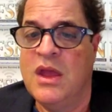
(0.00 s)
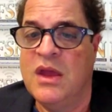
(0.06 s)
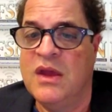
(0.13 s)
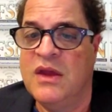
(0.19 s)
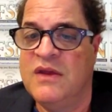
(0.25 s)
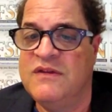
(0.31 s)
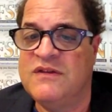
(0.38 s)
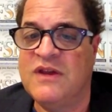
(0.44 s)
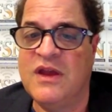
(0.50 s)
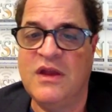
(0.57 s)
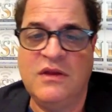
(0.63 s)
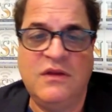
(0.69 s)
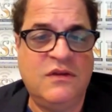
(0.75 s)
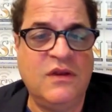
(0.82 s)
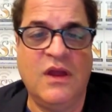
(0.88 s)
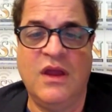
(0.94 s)
He
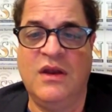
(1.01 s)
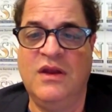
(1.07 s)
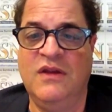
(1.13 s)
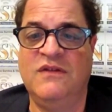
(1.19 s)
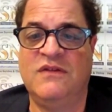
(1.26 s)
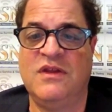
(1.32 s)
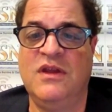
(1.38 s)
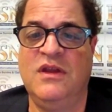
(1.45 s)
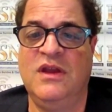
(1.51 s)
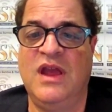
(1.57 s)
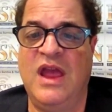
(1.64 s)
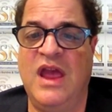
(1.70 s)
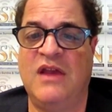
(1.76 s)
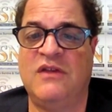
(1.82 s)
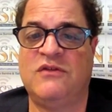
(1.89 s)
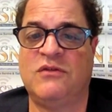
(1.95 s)
said, and he's the
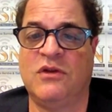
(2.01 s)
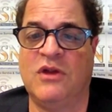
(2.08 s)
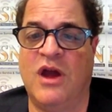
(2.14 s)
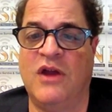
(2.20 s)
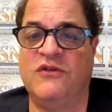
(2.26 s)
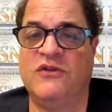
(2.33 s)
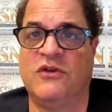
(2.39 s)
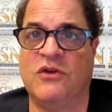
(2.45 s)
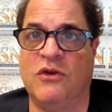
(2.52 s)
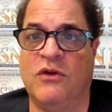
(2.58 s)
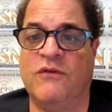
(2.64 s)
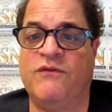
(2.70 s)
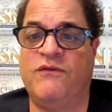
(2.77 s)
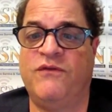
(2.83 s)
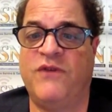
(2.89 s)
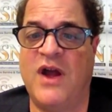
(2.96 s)
astrological
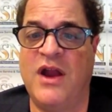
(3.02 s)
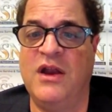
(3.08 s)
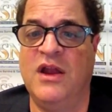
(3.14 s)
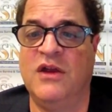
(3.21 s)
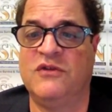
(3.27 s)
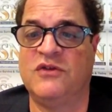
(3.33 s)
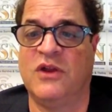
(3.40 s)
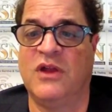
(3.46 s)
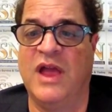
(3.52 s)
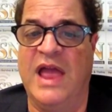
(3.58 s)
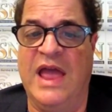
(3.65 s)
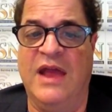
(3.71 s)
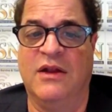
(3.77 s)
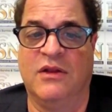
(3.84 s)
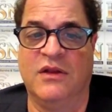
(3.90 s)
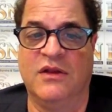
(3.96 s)
financial
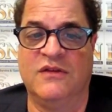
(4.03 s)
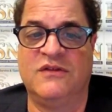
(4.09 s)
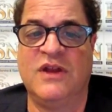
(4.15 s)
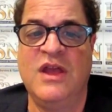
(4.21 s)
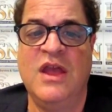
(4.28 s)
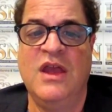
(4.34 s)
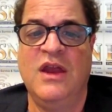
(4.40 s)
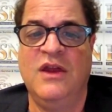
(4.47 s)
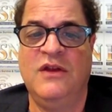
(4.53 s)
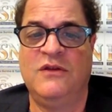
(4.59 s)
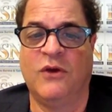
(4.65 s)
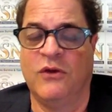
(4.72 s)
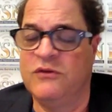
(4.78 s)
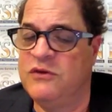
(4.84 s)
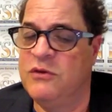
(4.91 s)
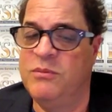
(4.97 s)
analyst, he
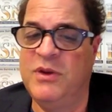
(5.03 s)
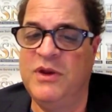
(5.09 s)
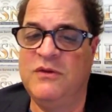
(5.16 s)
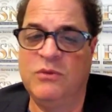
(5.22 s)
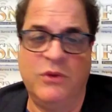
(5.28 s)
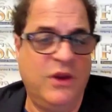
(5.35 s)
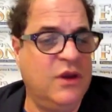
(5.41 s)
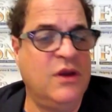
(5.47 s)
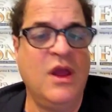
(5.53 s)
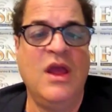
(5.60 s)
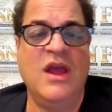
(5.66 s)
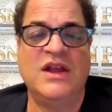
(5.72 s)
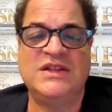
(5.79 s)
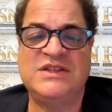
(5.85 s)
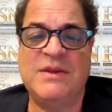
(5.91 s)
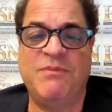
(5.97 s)
told you between
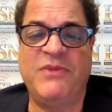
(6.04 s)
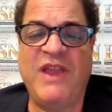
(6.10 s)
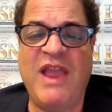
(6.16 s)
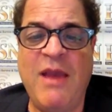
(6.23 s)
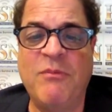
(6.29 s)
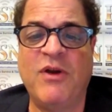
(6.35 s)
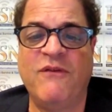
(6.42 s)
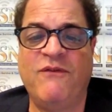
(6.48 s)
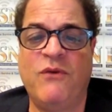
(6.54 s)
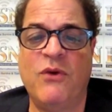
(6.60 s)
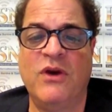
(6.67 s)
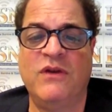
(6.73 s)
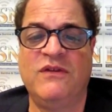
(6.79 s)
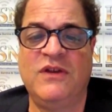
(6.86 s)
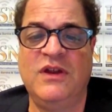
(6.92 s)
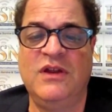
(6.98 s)
September
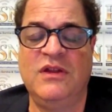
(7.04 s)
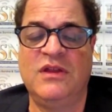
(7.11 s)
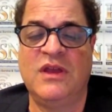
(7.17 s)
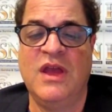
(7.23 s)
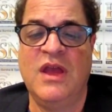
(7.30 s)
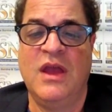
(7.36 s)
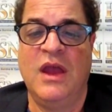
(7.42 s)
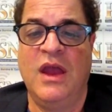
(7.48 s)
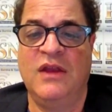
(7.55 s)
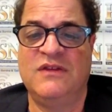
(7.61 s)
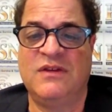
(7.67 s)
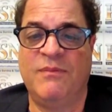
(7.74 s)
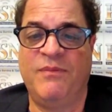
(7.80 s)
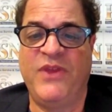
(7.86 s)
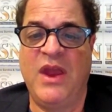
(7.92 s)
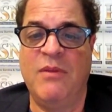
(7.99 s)
14th and
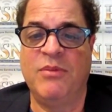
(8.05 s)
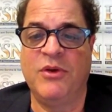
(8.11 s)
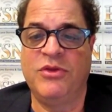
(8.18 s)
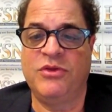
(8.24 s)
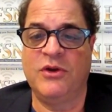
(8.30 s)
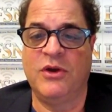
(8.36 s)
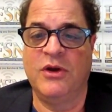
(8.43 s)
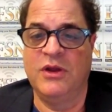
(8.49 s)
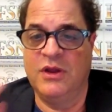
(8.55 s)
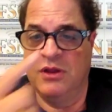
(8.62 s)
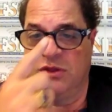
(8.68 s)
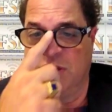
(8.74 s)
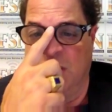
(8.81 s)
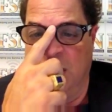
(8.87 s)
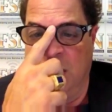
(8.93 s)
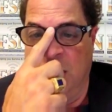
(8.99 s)
September 30th,
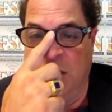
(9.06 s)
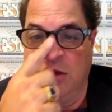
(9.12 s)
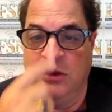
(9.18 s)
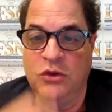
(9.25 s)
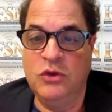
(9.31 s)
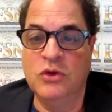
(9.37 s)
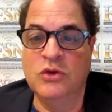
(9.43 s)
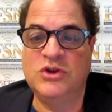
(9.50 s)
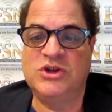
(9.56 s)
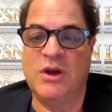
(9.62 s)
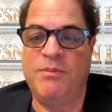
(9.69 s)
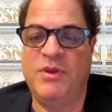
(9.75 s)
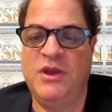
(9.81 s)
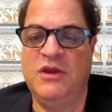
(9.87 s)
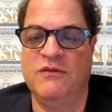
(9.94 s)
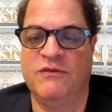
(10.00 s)
huge
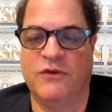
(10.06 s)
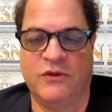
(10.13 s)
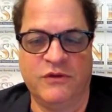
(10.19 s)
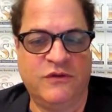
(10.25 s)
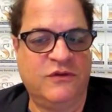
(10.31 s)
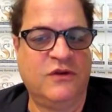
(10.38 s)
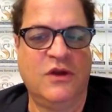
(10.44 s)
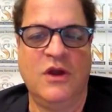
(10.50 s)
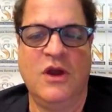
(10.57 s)
upheavals,